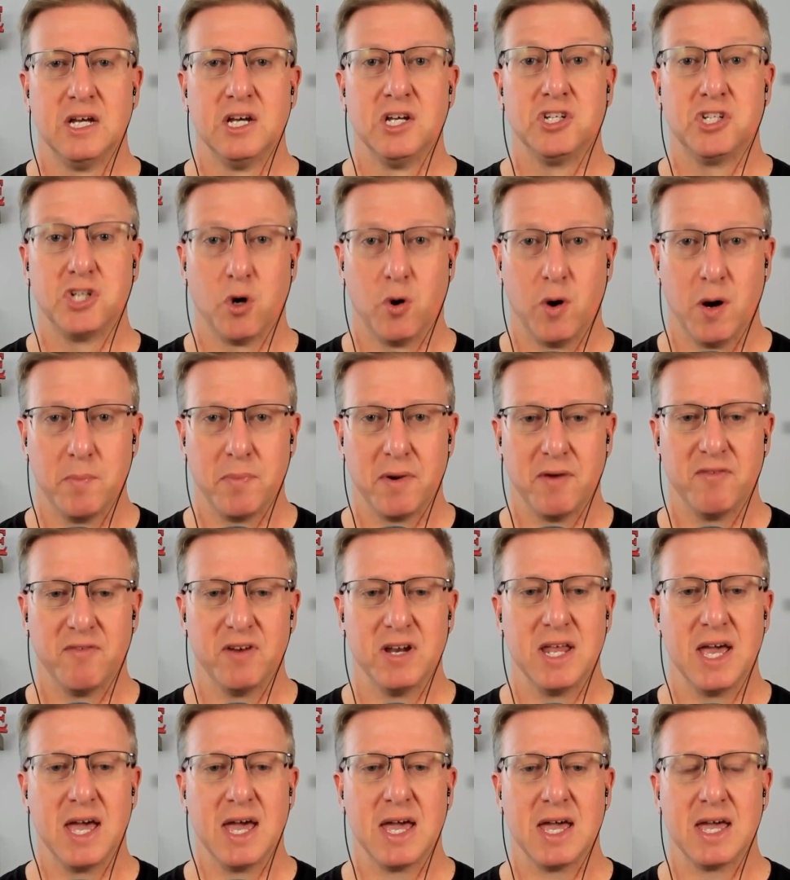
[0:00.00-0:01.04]
Show up every
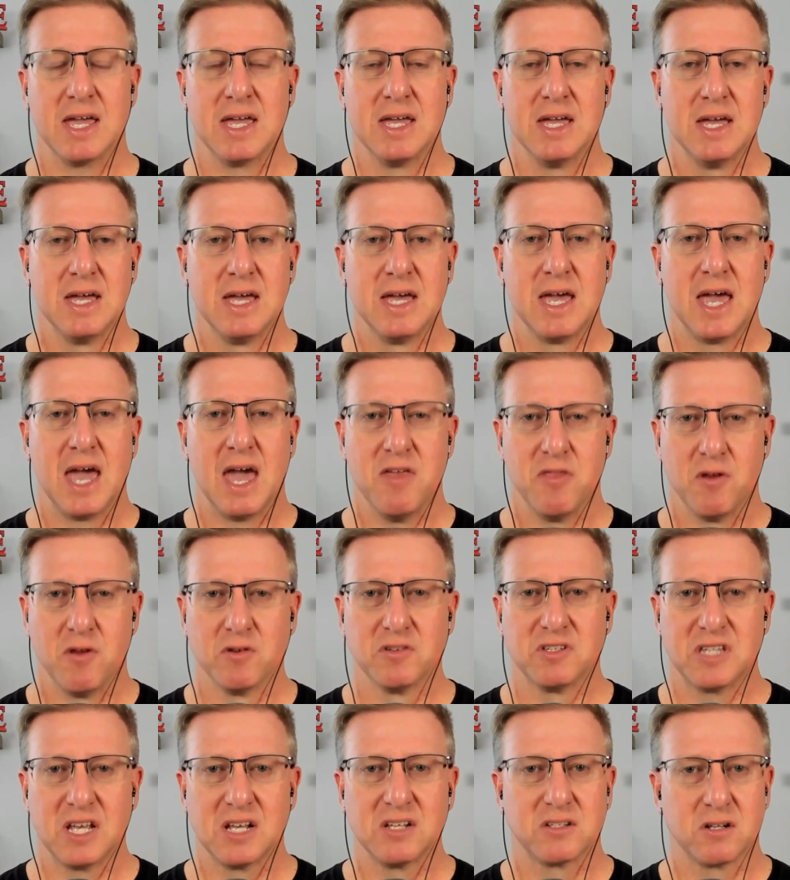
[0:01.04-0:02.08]
day. And
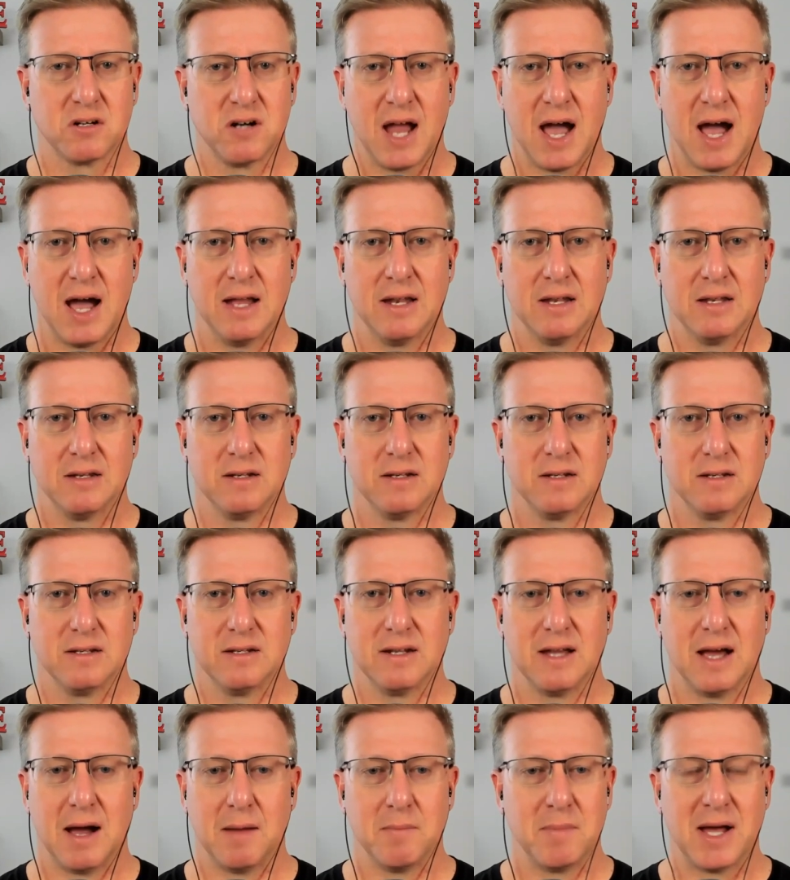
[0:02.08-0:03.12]
those things are not,
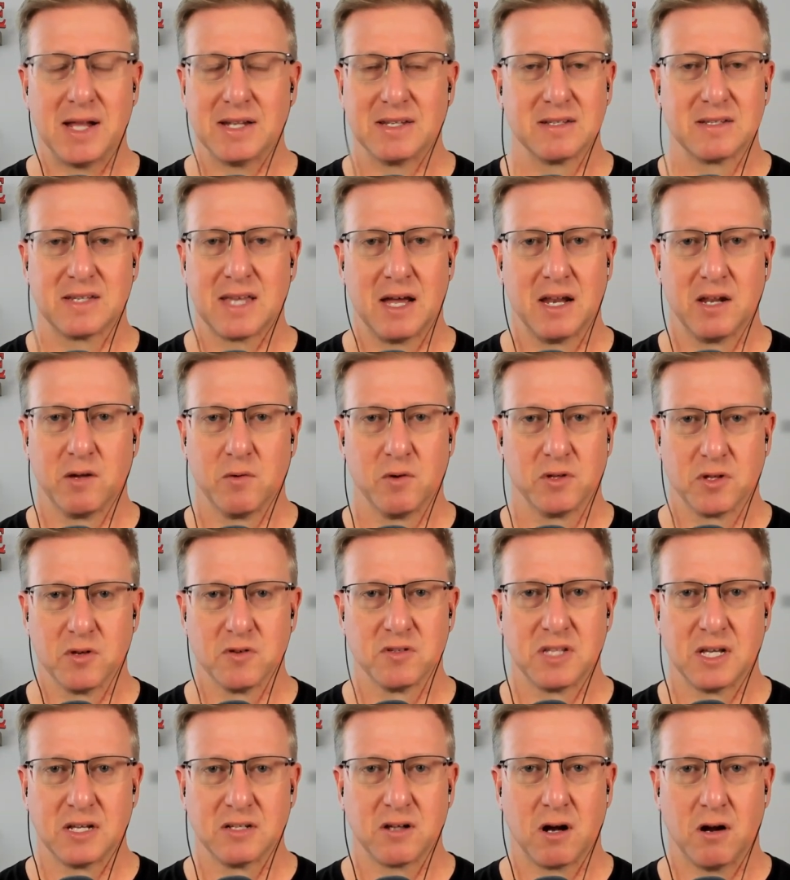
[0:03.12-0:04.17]
I'm not discounting what
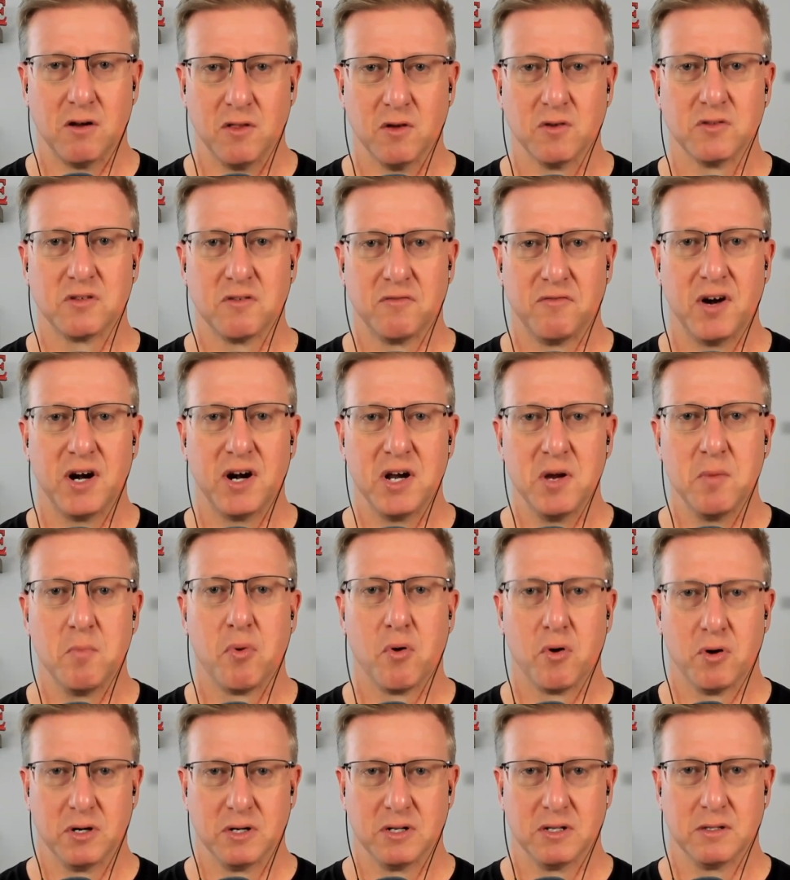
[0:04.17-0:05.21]
those things are. Those are very
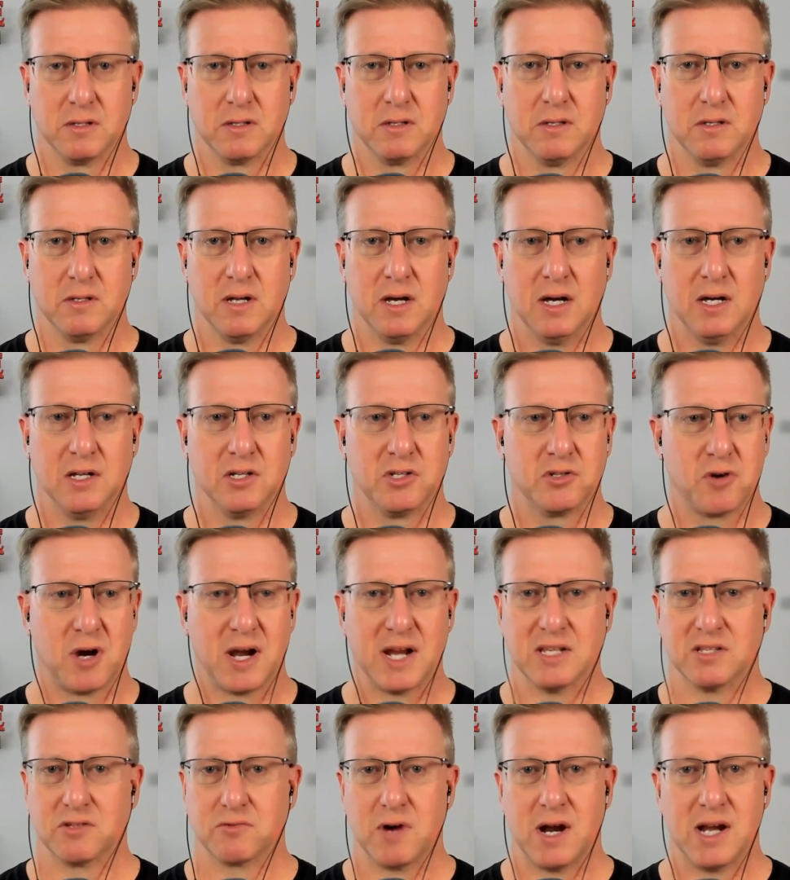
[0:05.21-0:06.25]
important uh,
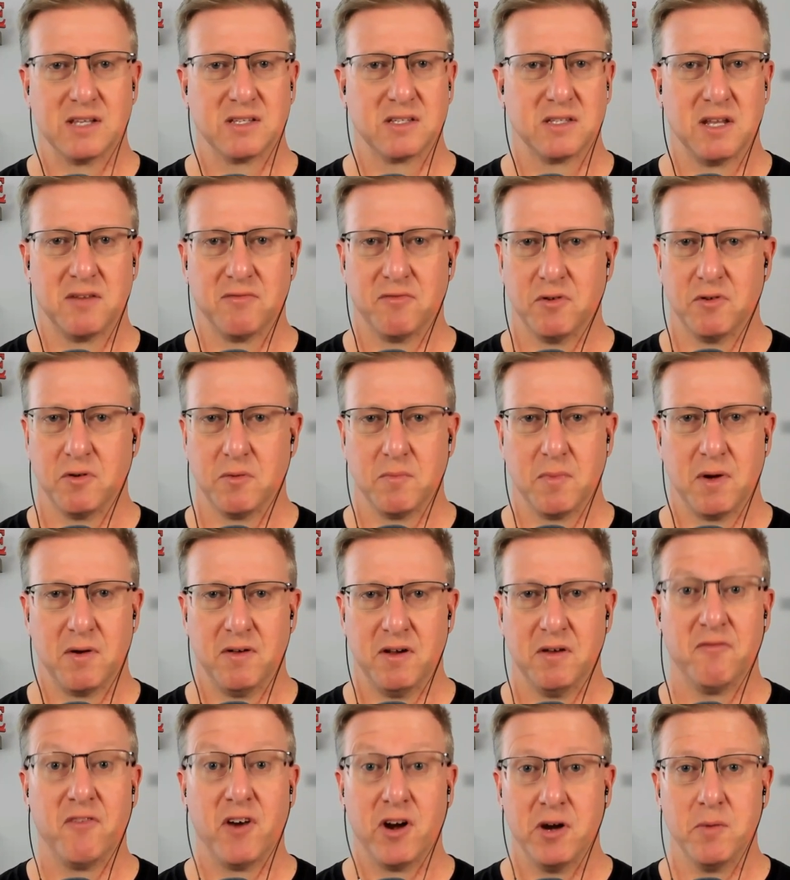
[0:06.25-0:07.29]
traits, right? Different,
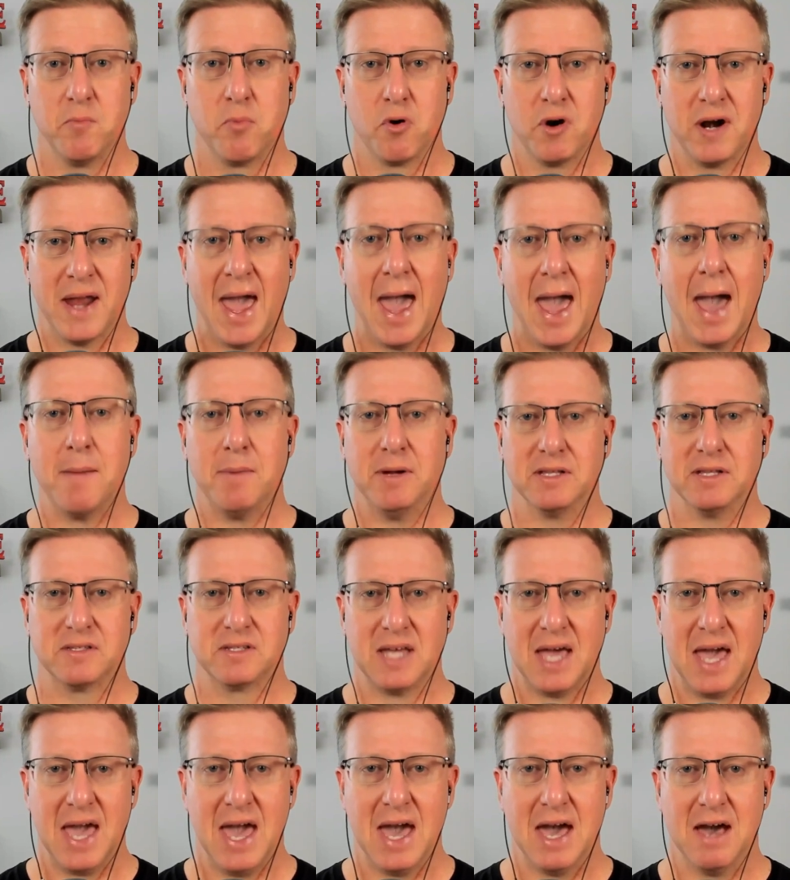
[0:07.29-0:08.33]
very important habits
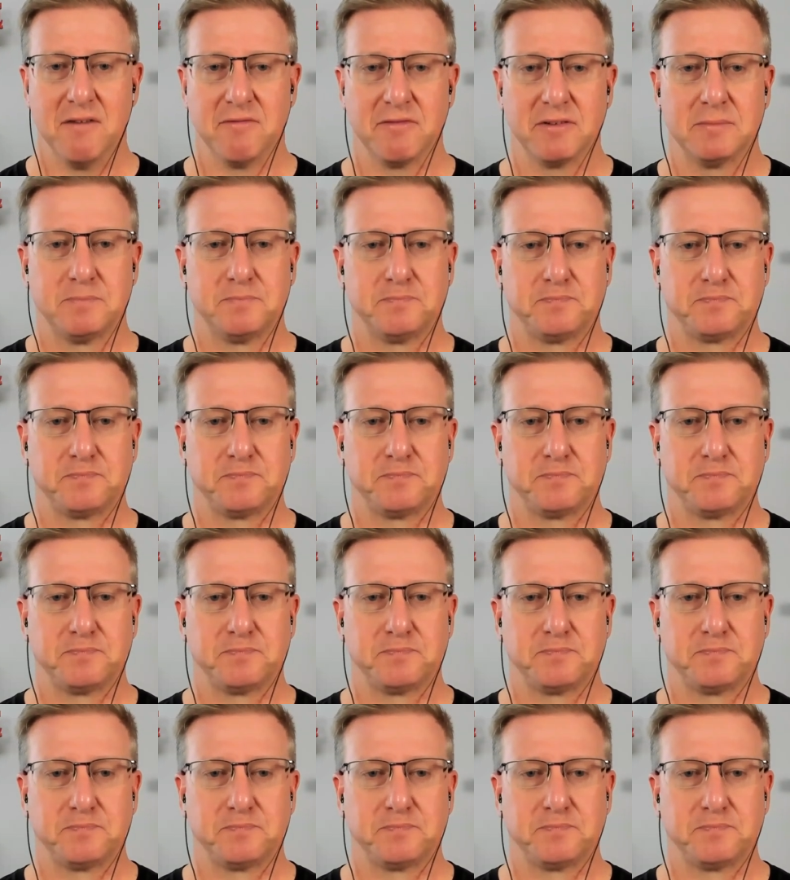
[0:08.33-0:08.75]
to have.